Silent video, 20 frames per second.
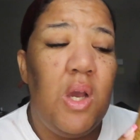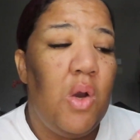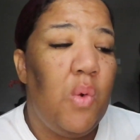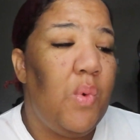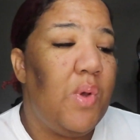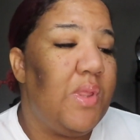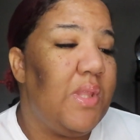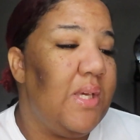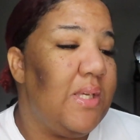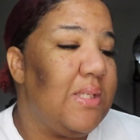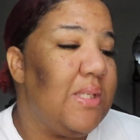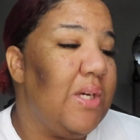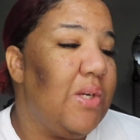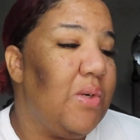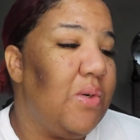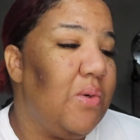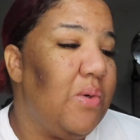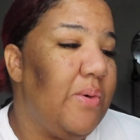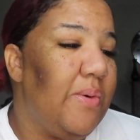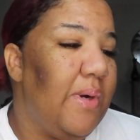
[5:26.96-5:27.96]
with these
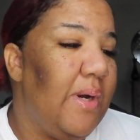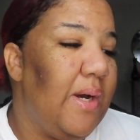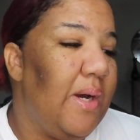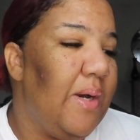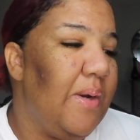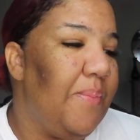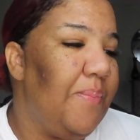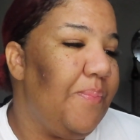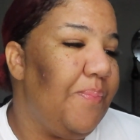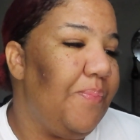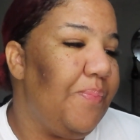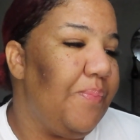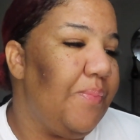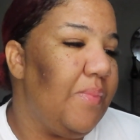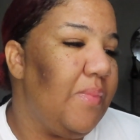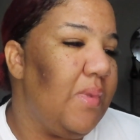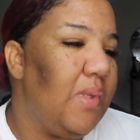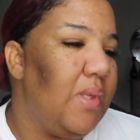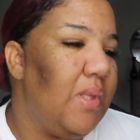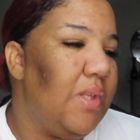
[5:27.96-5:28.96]
little um,
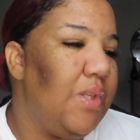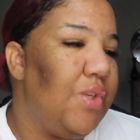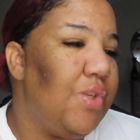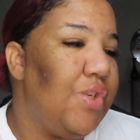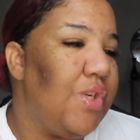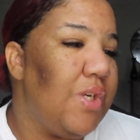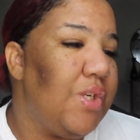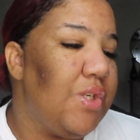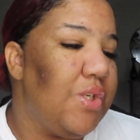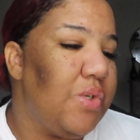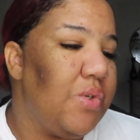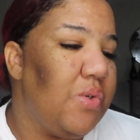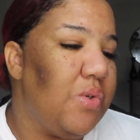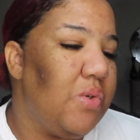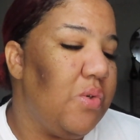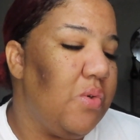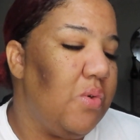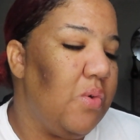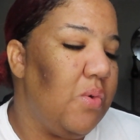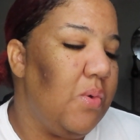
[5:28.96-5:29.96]

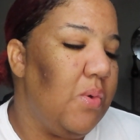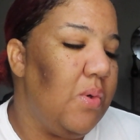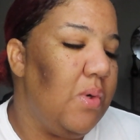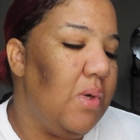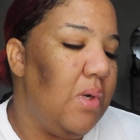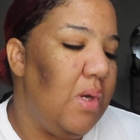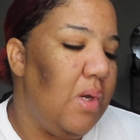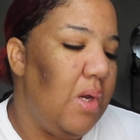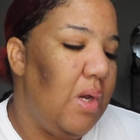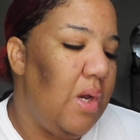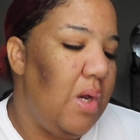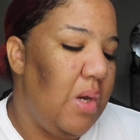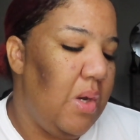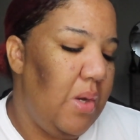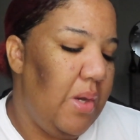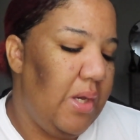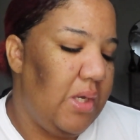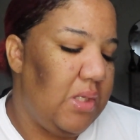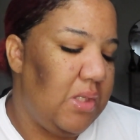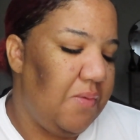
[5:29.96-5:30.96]
gentle
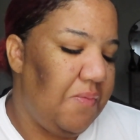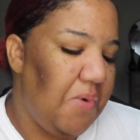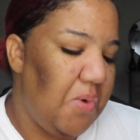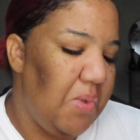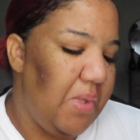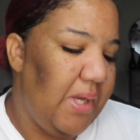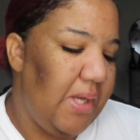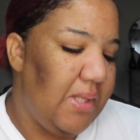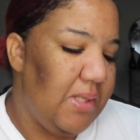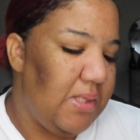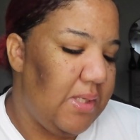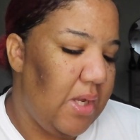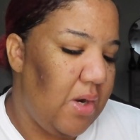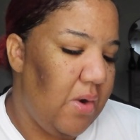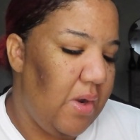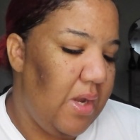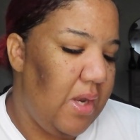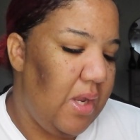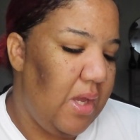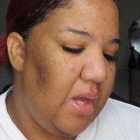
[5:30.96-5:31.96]
exfoliants that
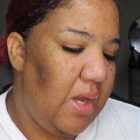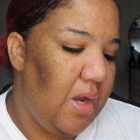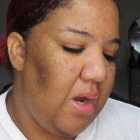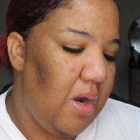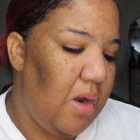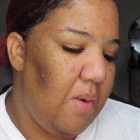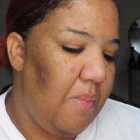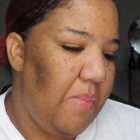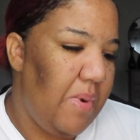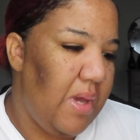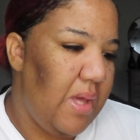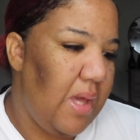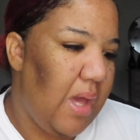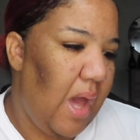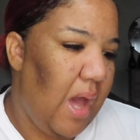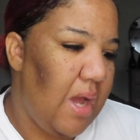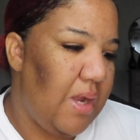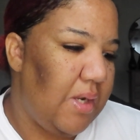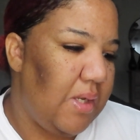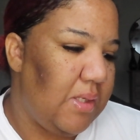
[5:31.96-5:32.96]
are in here. But
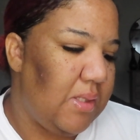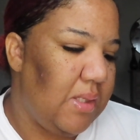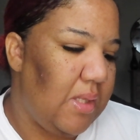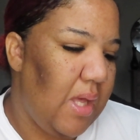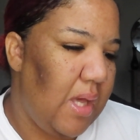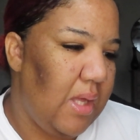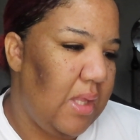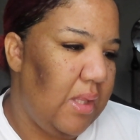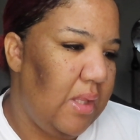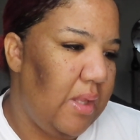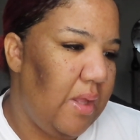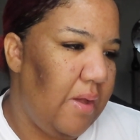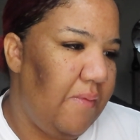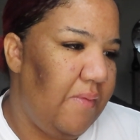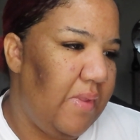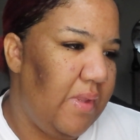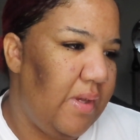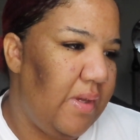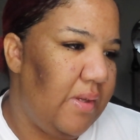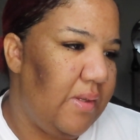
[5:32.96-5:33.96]
yeah, I just like
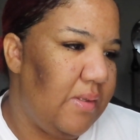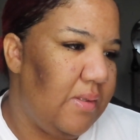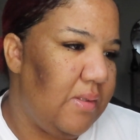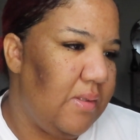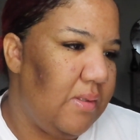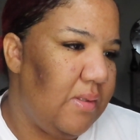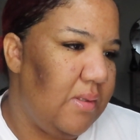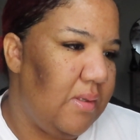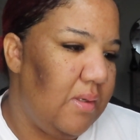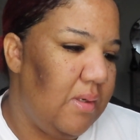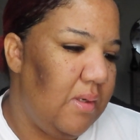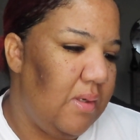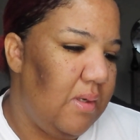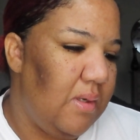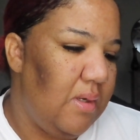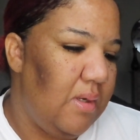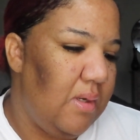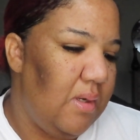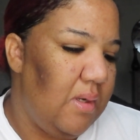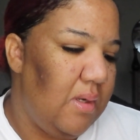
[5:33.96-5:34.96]
love this.
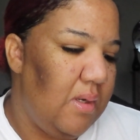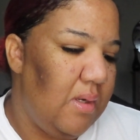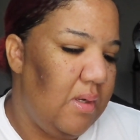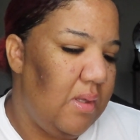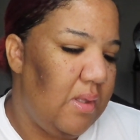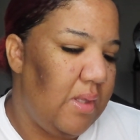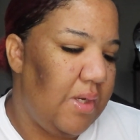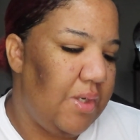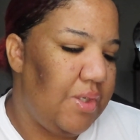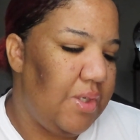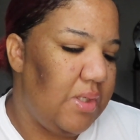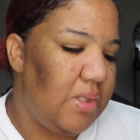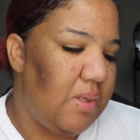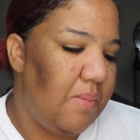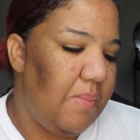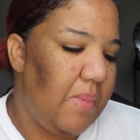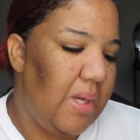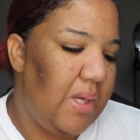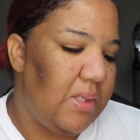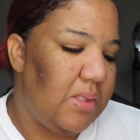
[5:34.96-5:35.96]
Like she's
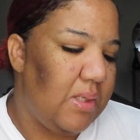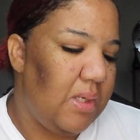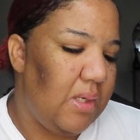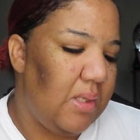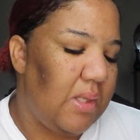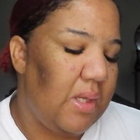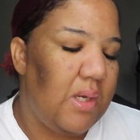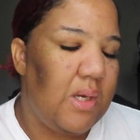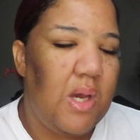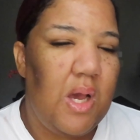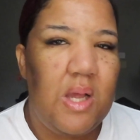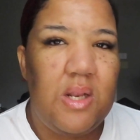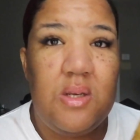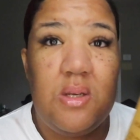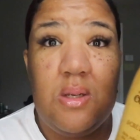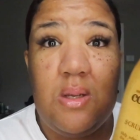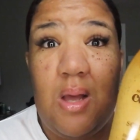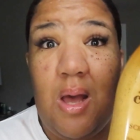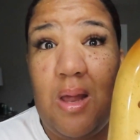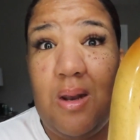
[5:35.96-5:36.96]
amazing. Like I,
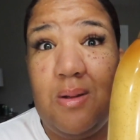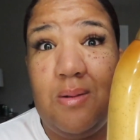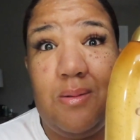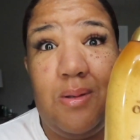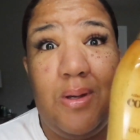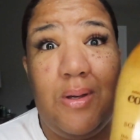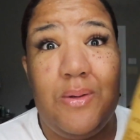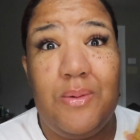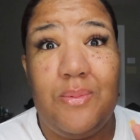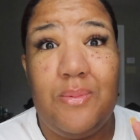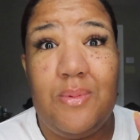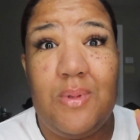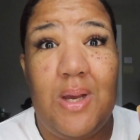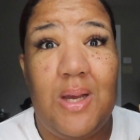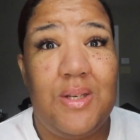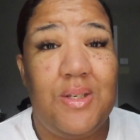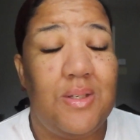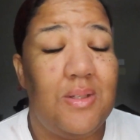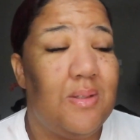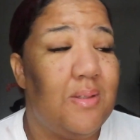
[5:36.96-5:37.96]
I don't know.
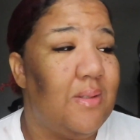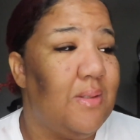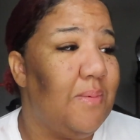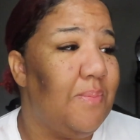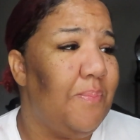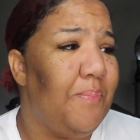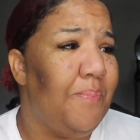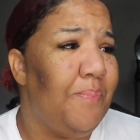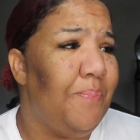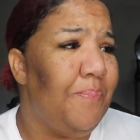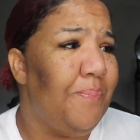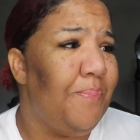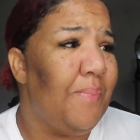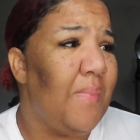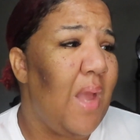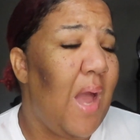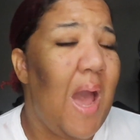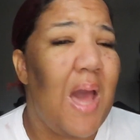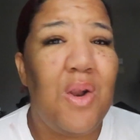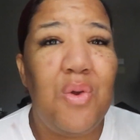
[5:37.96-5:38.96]
I just,
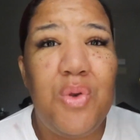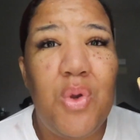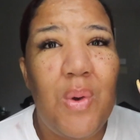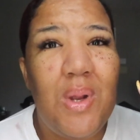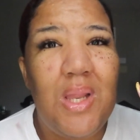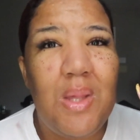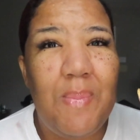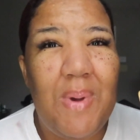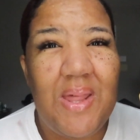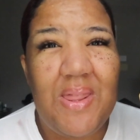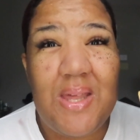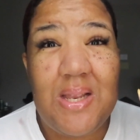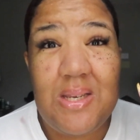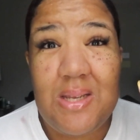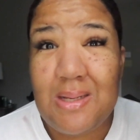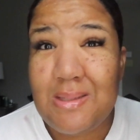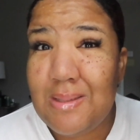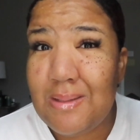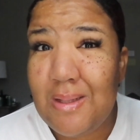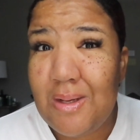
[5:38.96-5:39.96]
I don't know anybody that
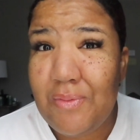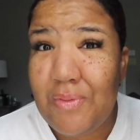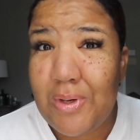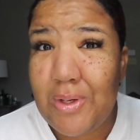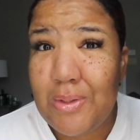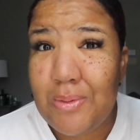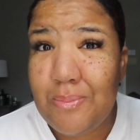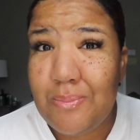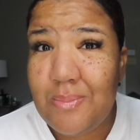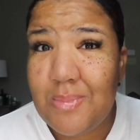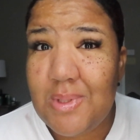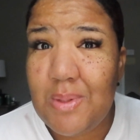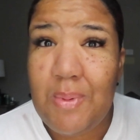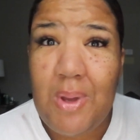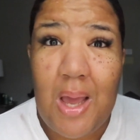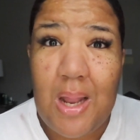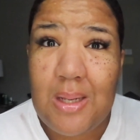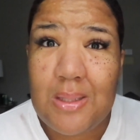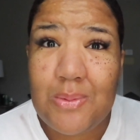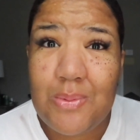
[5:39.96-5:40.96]
doesn't love her, to be
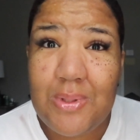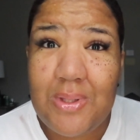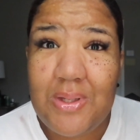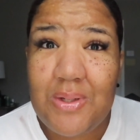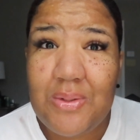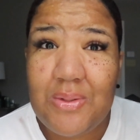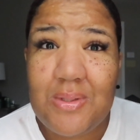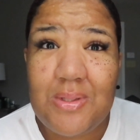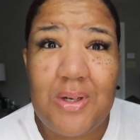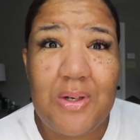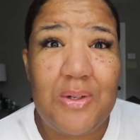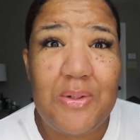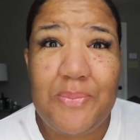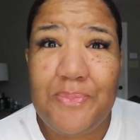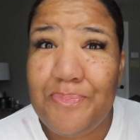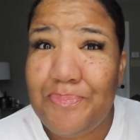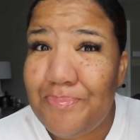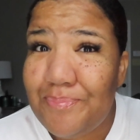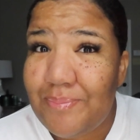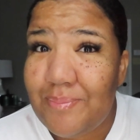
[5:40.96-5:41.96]
honest with you. So